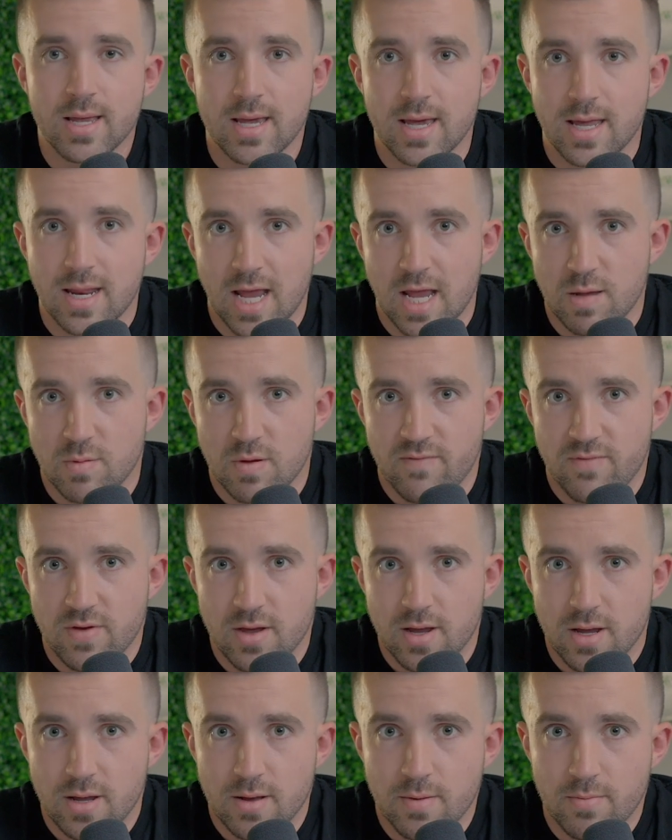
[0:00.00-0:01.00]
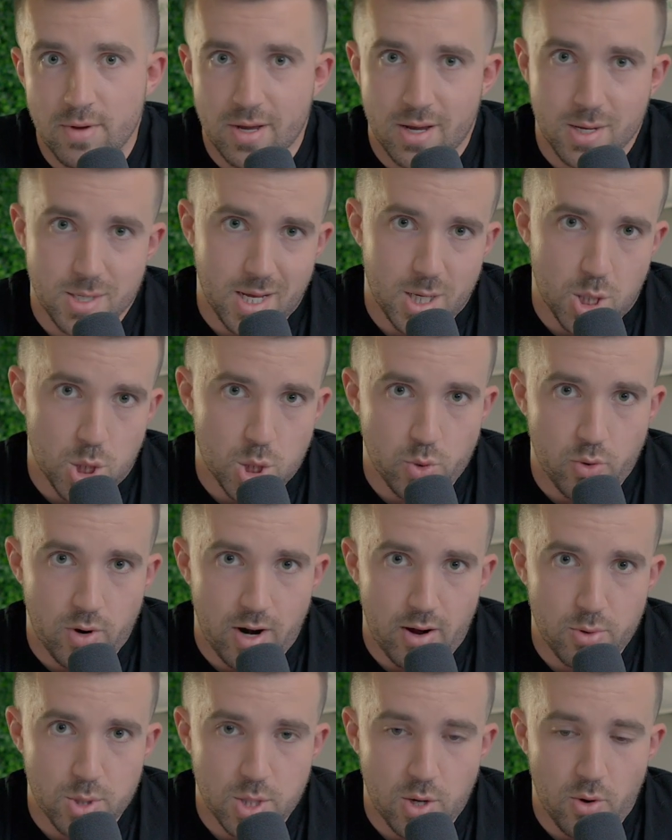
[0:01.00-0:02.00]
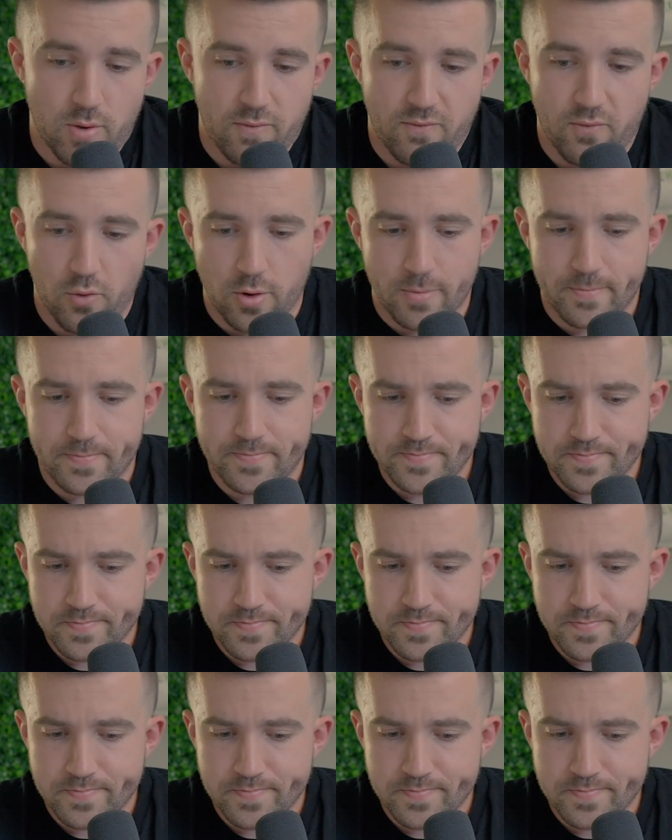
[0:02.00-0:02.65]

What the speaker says: in ABV because that's just what I was going for.